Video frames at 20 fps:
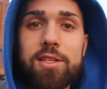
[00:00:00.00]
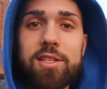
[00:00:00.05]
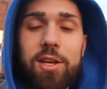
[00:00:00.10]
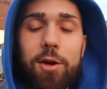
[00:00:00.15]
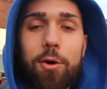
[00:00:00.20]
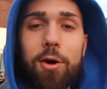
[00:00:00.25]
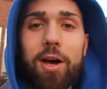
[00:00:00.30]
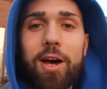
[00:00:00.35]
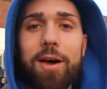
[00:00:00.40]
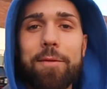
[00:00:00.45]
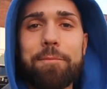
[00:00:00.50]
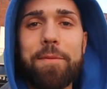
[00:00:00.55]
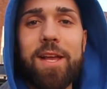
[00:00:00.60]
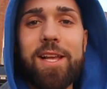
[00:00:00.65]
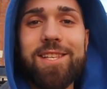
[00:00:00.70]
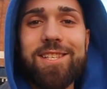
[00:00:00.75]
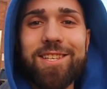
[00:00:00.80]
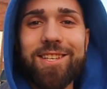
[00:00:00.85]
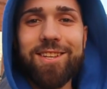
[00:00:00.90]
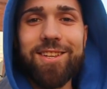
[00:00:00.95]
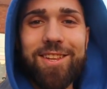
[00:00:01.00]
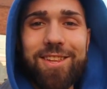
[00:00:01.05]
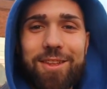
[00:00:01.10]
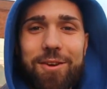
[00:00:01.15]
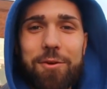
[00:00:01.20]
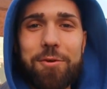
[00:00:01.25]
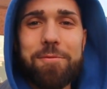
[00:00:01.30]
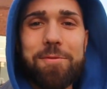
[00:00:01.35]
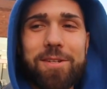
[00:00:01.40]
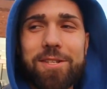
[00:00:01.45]
So basically the
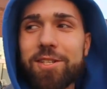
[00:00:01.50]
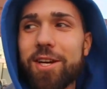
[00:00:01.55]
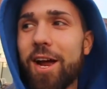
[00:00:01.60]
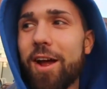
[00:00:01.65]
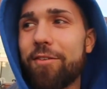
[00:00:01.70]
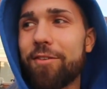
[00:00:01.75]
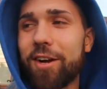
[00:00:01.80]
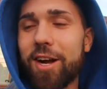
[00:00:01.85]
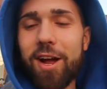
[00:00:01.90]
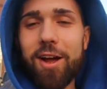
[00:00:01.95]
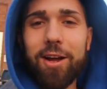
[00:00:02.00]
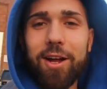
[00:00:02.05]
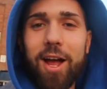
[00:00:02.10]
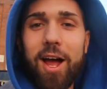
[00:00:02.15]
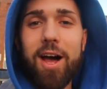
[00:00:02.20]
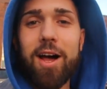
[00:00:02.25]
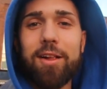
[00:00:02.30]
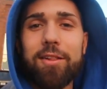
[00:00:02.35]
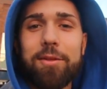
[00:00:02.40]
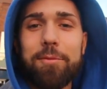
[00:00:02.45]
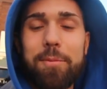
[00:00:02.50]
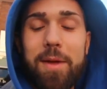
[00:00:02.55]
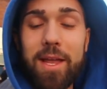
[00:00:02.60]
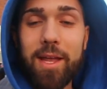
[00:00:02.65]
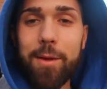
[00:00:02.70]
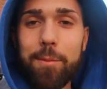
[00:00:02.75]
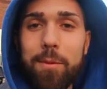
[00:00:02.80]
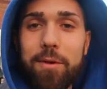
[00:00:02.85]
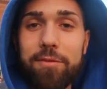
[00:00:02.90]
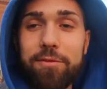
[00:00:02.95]
Uber driver got Kyle to make
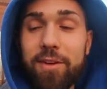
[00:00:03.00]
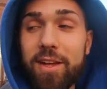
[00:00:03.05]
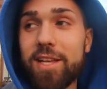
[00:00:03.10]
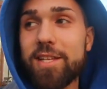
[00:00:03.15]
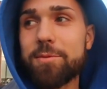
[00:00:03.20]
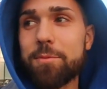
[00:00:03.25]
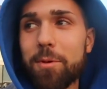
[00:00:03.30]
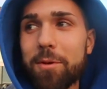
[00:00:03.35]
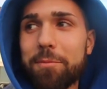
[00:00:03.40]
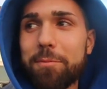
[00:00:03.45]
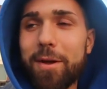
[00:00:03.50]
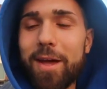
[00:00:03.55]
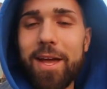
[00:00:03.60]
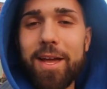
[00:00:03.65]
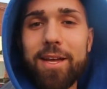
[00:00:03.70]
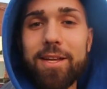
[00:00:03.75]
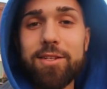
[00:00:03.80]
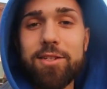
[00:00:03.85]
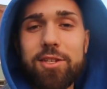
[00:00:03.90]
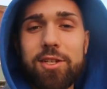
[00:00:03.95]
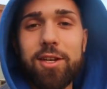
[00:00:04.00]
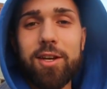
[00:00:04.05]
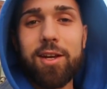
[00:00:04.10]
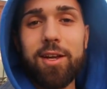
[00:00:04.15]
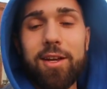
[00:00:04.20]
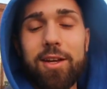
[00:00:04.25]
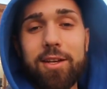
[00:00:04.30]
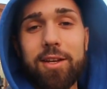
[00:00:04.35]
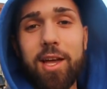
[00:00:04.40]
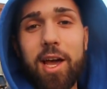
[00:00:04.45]
him a Facebook page.
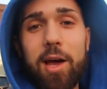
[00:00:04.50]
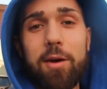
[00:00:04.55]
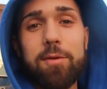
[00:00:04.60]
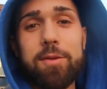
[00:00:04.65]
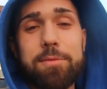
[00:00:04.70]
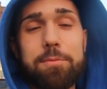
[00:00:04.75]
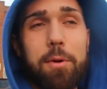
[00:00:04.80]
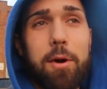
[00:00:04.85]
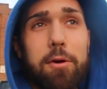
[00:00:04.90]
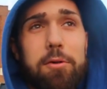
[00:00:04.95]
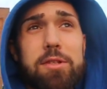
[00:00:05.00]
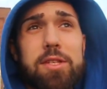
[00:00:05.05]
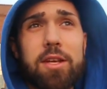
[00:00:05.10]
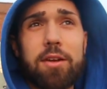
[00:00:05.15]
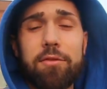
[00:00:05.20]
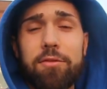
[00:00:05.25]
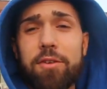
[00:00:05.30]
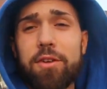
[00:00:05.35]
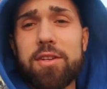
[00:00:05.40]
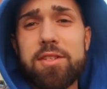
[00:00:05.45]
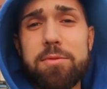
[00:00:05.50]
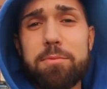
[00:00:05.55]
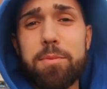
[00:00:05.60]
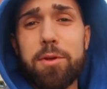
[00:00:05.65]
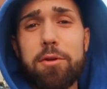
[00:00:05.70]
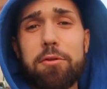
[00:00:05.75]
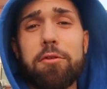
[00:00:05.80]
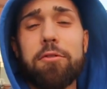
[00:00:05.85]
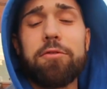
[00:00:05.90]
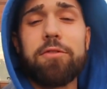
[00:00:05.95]
Kyle was posting for his
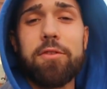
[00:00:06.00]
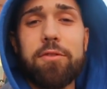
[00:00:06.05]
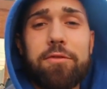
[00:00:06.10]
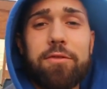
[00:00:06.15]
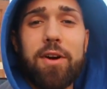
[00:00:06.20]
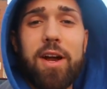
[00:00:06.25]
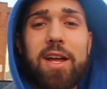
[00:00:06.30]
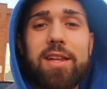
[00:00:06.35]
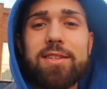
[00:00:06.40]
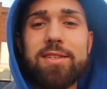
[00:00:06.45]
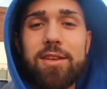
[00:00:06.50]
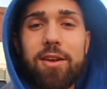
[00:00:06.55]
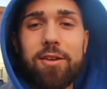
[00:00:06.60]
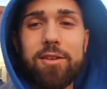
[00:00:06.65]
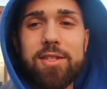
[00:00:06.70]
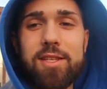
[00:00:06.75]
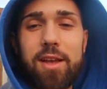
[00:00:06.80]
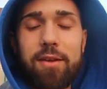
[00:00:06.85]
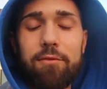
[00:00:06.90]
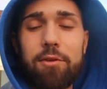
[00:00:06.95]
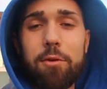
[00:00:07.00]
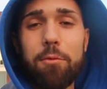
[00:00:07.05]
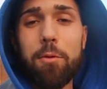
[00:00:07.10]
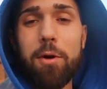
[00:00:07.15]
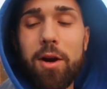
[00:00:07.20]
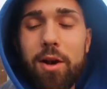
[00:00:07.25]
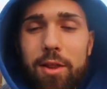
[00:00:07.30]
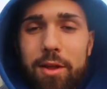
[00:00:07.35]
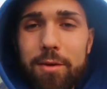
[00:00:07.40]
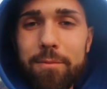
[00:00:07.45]
beautiful friends, all
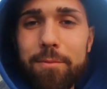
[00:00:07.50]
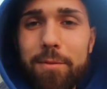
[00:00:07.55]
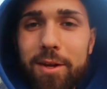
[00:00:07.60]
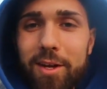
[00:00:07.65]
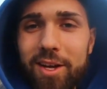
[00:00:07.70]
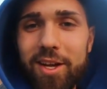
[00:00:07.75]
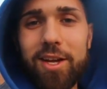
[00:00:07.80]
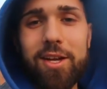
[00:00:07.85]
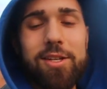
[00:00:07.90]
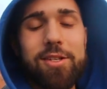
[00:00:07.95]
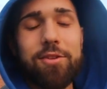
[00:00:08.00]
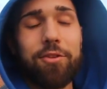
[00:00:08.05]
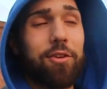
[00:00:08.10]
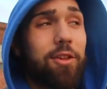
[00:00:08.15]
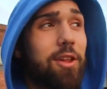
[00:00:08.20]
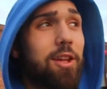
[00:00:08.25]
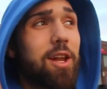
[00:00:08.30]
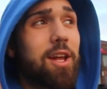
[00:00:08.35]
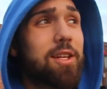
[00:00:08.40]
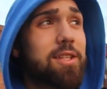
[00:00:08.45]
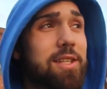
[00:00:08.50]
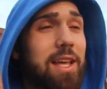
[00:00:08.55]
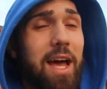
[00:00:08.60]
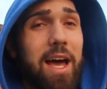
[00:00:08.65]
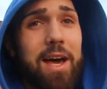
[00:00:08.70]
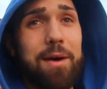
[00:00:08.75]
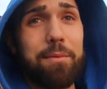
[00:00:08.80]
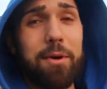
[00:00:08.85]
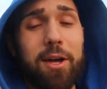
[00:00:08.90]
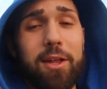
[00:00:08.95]
71. He's a really nice
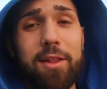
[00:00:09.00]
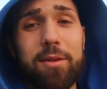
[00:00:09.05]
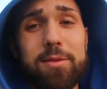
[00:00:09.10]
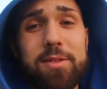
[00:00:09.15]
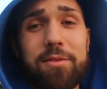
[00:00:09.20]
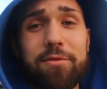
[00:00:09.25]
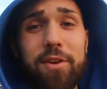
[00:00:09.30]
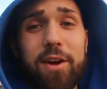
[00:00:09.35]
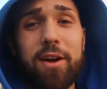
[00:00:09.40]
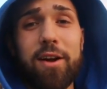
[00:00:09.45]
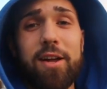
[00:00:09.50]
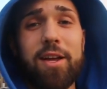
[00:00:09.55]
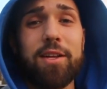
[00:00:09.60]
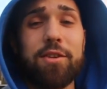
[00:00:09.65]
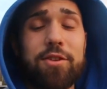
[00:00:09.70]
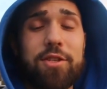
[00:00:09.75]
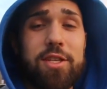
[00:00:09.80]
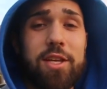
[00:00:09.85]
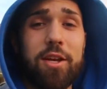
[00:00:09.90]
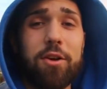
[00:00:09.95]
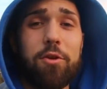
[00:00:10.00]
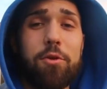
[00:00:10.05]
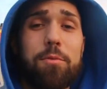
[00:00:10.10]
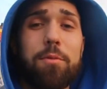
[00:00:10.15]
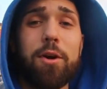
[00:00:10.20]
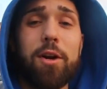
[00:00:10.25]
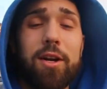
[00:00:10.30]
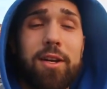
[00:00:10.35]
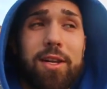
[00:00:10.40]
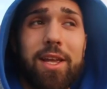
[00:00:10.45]
guy, but that was a very interesting
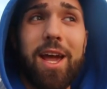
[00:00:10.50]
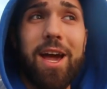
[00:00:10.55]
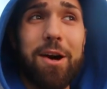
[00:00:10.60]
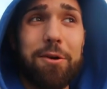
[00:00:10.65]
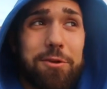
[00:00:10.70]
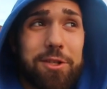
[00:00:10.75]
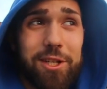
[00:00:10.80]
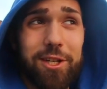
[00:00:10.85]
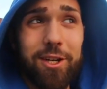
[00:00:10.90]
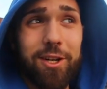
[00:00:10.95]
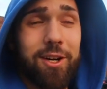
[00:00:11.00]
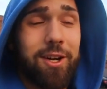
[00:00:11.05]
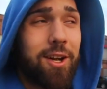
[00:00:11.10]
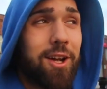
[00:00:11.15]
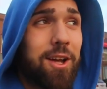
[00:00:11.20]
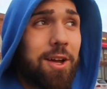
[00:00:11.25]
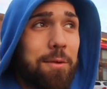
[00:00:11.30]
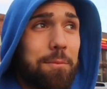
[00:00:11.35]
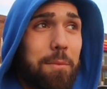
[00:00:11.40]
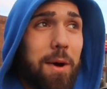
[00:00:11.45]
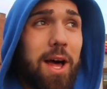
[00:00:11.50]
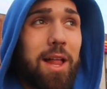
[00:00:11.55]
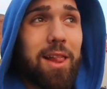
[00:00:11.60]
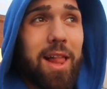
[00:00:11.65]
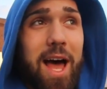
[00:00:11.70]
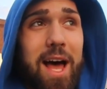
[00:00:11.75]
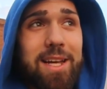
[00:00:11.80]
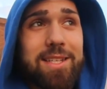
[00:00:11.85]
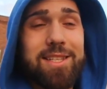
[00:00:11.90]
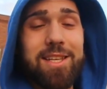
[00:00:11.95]
Uber encounter. My
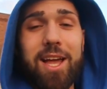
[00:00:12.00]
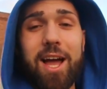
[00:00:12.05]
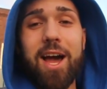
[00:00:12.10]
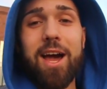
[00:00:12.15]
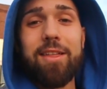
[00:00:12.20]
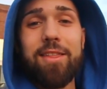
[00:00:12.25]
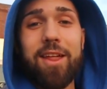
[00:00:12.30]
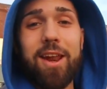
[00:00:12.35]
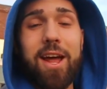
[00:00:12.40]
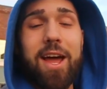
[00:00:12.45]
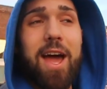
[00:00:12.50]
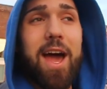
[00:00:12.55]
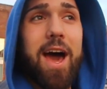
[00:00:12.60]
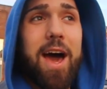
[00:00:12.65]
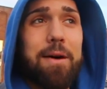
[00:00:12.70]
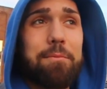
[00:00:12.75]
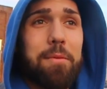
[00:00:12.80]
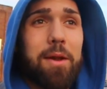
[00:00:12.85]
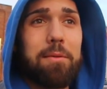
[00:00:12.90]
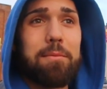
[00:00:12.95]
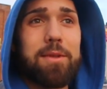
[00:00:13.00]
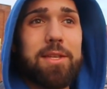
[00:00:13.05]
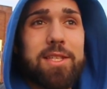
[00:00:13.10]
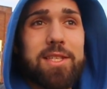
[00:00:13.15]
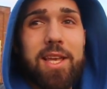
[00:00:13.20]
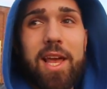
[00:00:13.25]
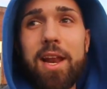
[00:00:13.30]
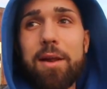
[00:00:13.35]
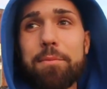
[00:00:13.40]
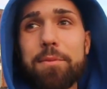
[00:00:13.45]
last guy that I had made me
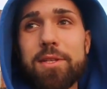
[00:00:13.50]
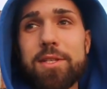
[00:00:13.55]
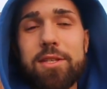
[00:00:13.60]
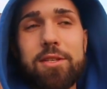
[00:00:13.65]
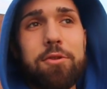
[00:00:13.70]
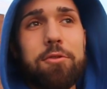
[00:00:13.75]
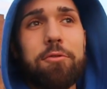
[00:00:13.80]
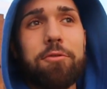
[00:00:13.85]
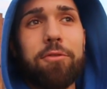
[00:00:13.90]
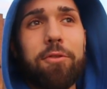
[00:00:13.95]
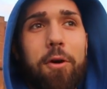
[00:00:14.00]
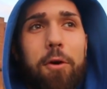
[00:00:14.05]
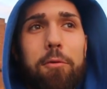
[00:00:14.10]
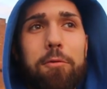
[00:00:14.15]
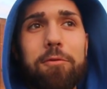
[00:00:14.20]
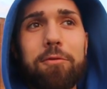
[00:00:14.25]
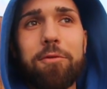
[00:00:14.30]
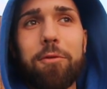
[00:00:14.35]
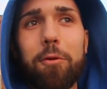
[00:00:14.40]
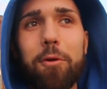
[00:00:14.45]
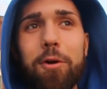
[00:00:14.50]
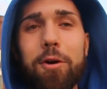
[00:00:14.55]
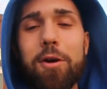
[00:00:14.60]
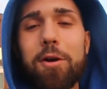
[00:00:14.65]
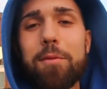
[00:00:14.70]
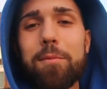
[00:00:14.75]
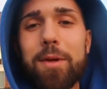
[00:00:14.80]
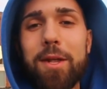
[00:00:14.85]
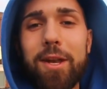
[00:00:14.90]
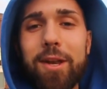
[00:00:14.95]
set up his new phone for
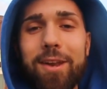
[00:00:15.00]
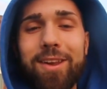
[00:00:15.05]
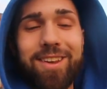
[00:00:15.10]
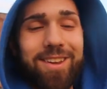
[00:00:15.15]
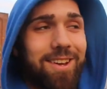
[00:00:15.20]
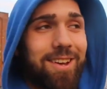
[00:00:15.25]
him, and